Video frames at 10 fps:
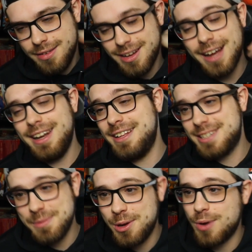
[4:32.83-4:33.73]
not
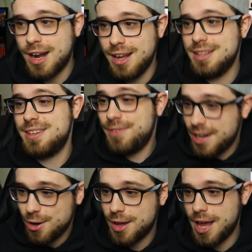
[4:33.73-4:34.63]
needs to be ready. It's a
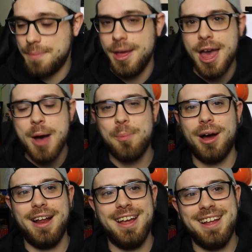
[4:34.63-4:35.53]
video game,
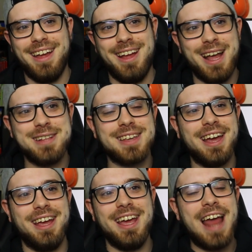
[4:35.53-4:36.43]
but it, it's
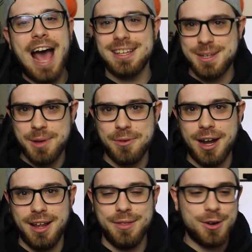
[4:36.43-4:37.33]
like it has to be
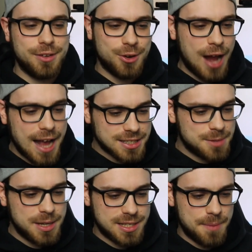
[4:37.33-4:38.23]
ready. There, there has
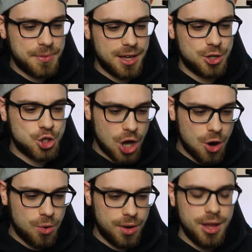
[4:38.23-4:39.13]
to be something
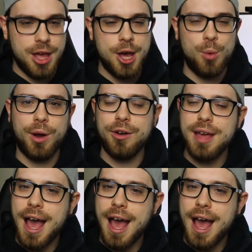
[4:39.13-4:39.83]
shown. We already